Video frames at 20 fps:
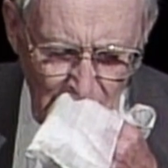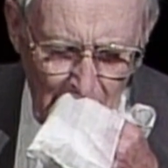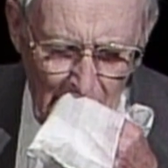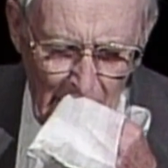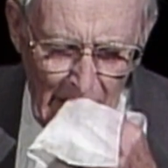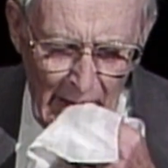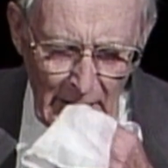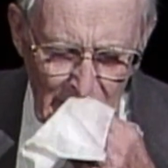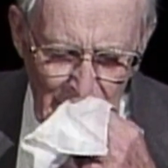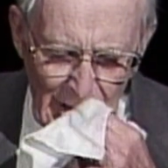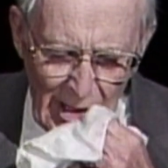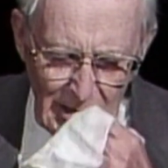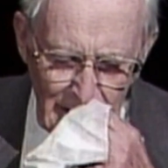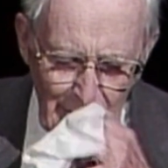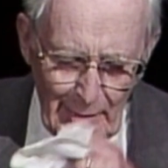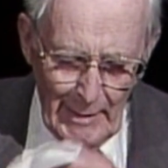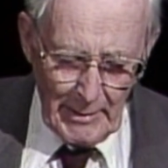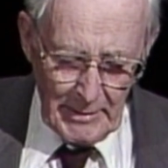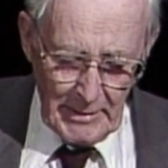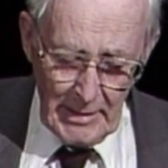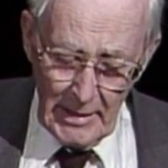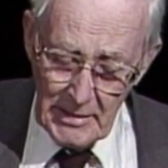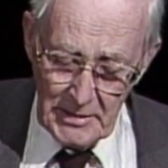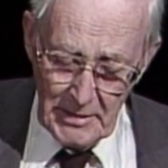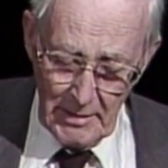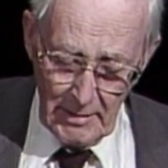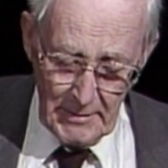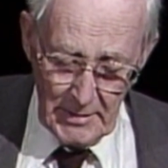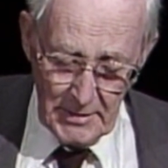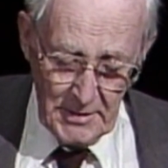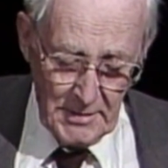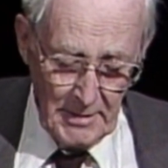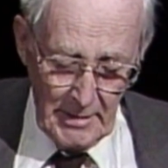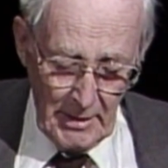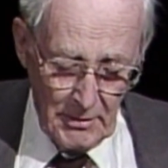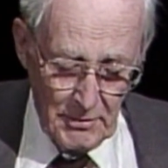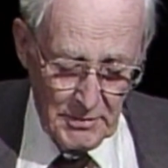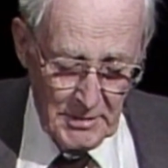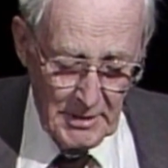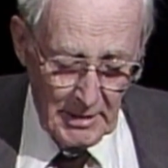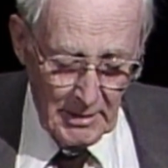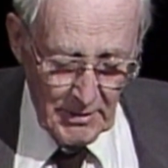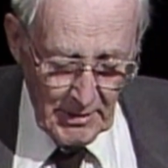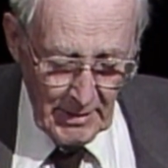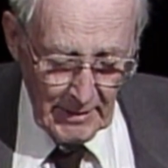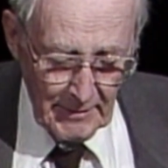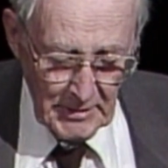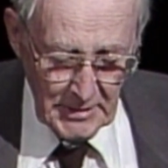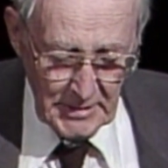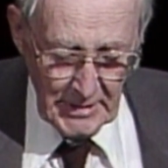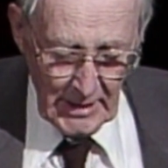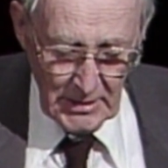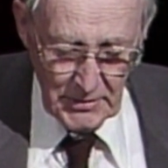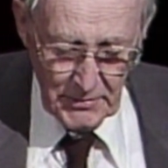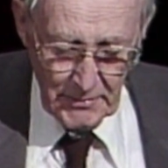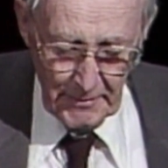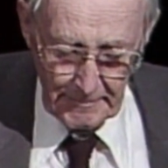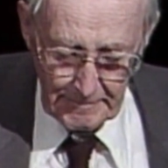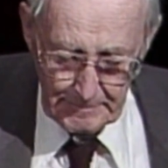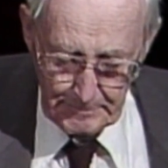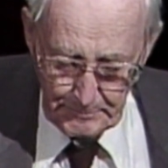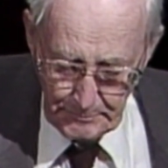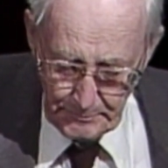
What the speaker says: Then it talks about kings here, and this is an interesting thing, this next one.